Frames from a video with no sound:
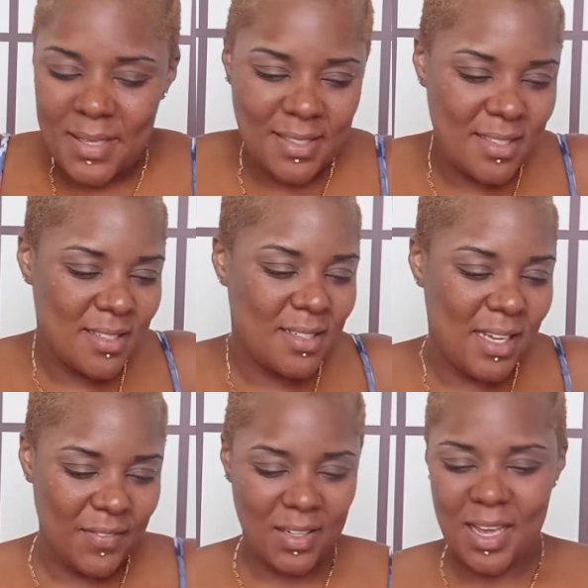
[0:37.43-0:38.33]
Messages of
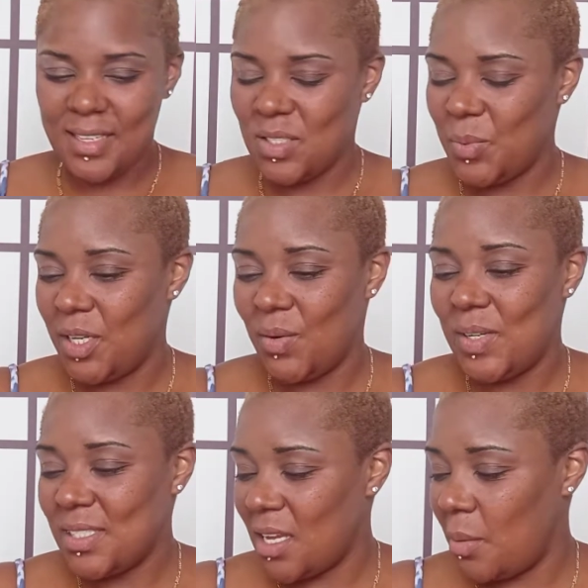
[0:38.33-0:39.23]
love and light spirit.
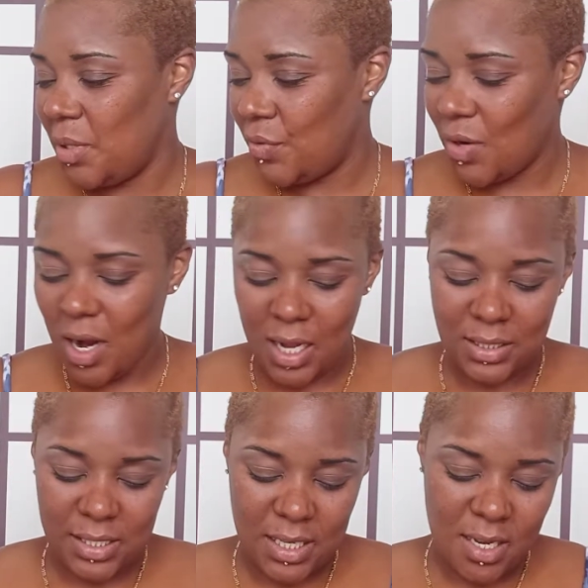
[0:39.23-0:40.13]
What's coming for
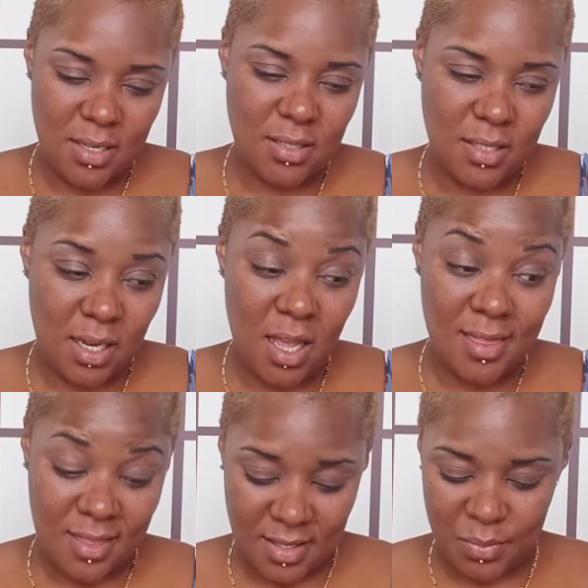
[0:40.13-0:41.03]
our Leos
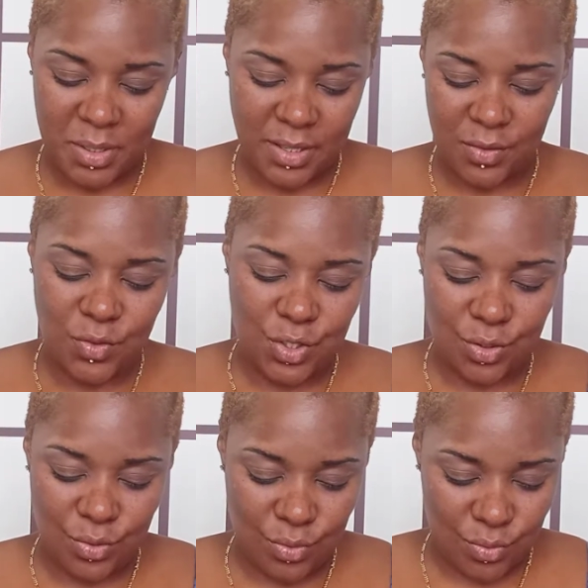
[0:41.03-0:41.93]
in this month of
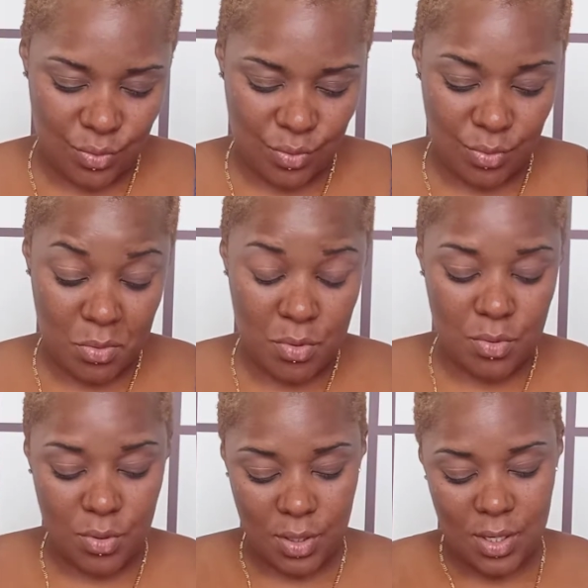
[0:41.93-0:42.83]
June?
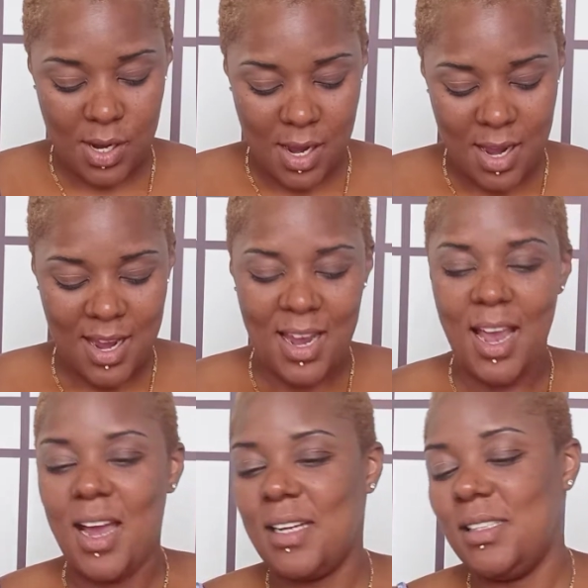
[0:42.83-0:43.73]
Ooh.
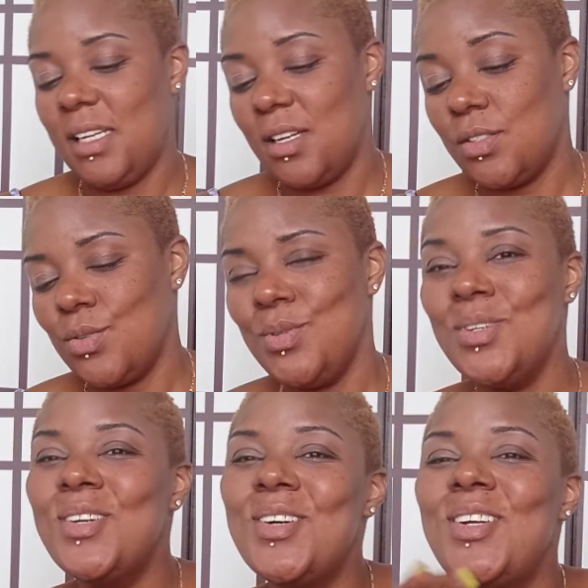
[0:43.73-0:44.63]
All right, Leos.
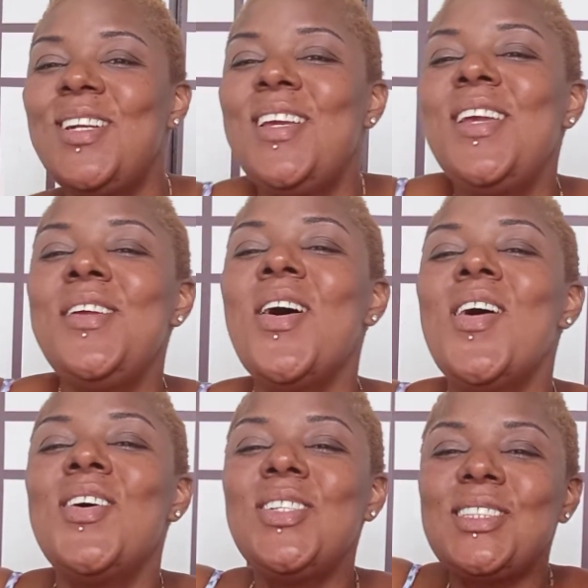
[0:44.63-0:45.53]
Ooh,
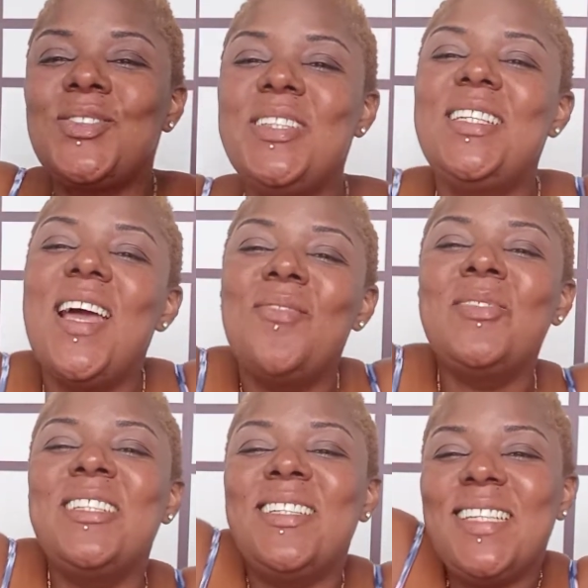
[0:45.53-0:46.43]
Leos, we got
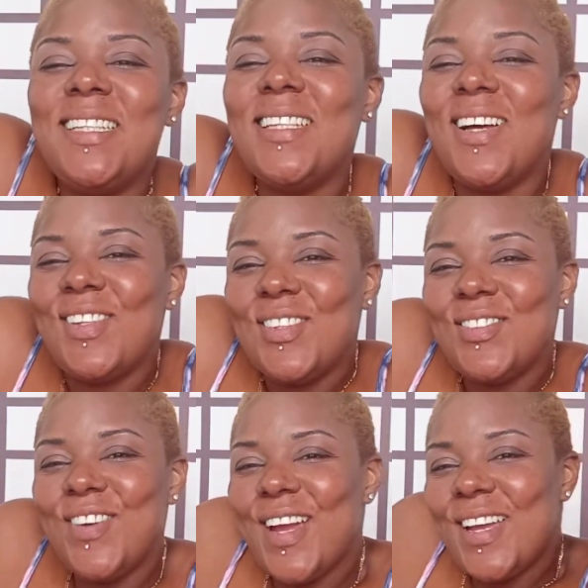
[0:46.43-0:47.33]
money
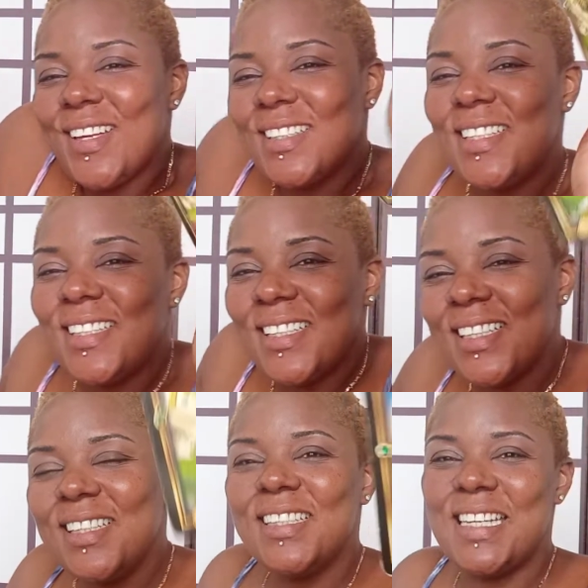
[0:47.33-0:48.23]
all around
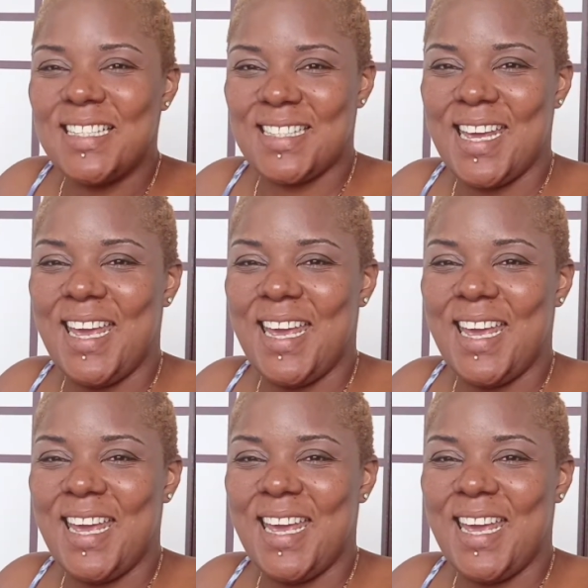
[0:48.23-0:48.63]
us.